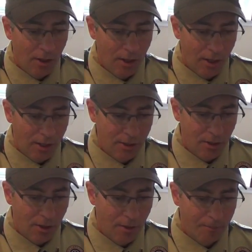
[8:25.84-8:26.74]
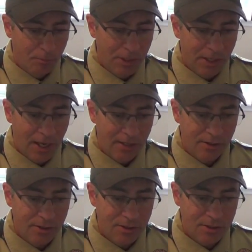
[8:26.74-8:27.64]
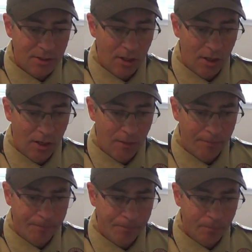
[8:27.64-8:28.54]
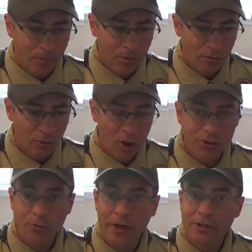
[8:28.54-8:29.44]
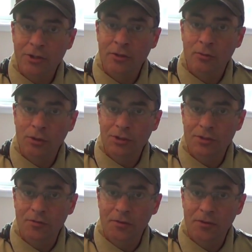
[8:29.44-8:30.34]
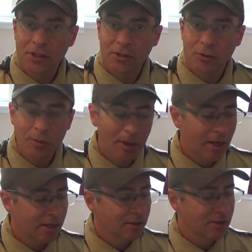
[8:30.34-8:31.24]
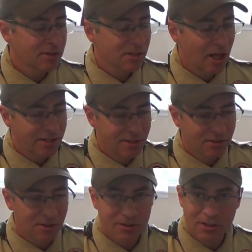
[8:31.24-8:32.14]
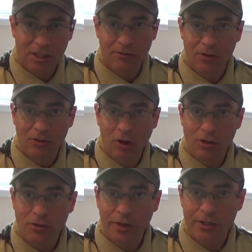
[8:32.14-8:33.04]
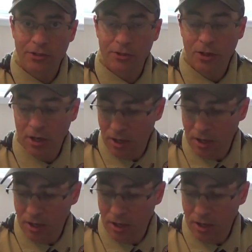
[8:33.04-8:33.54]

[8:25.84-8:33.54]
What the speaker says: a Big Agnes Lost Ranger, which is a 15-degree bag, and this slides into the sleeve on the Lost Ranger.